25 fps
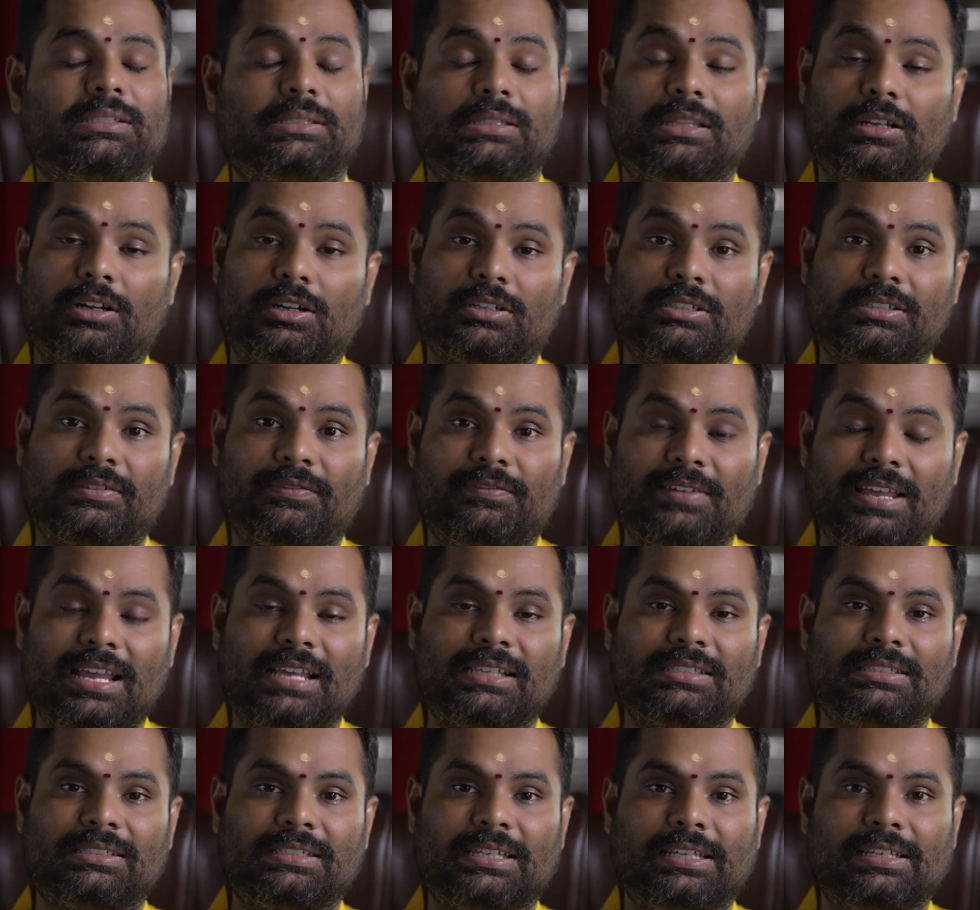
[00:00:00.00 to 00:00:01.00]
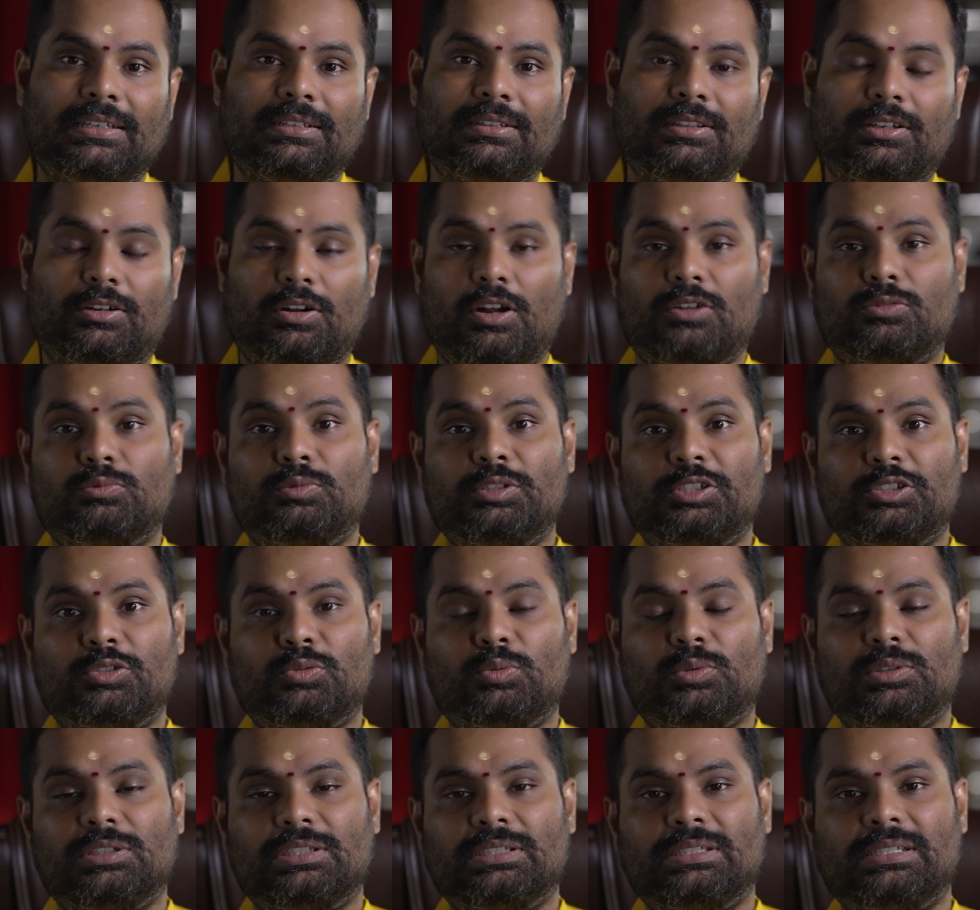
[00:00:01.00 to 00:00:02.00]
There is fasting, there are
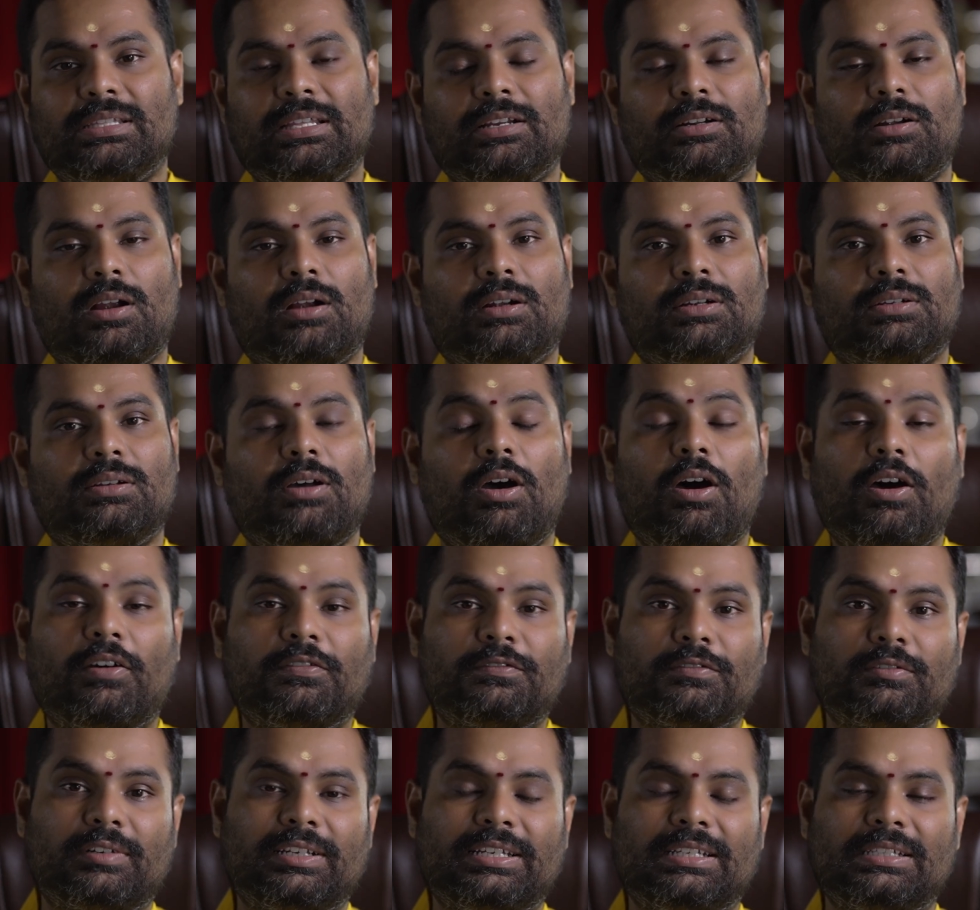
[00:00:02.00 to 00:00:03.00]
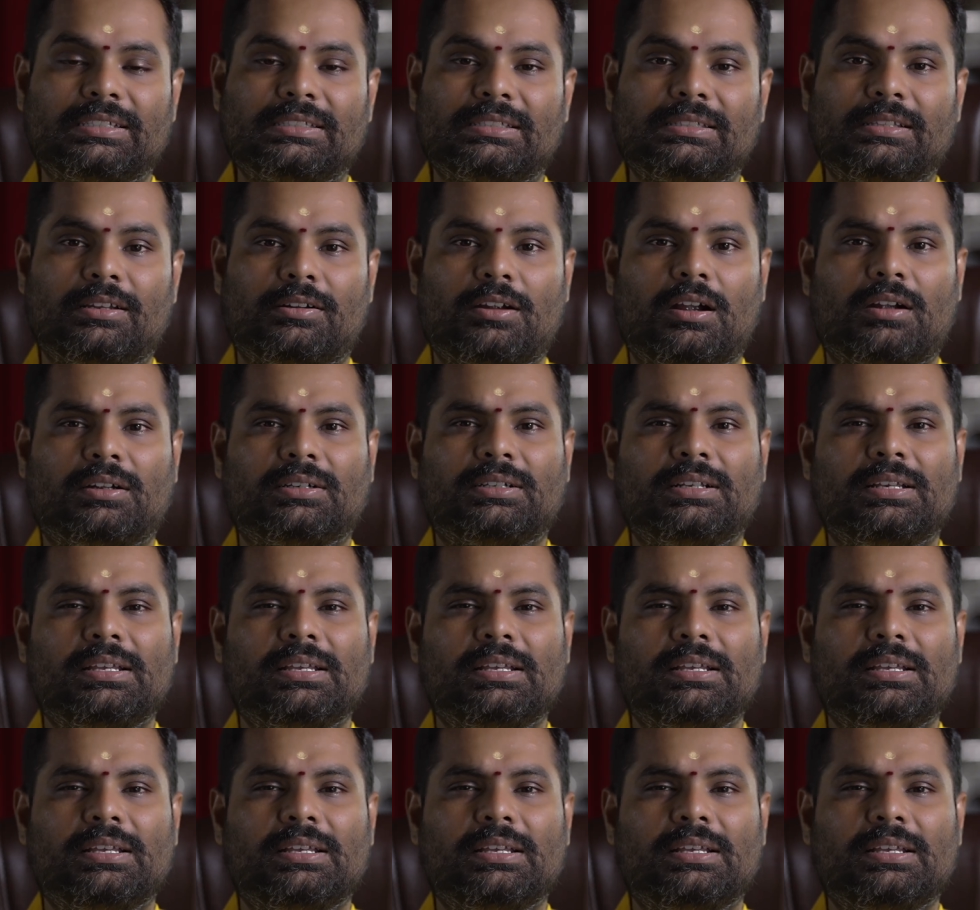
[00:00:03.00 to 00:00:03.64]
rituals, there are offerings, there are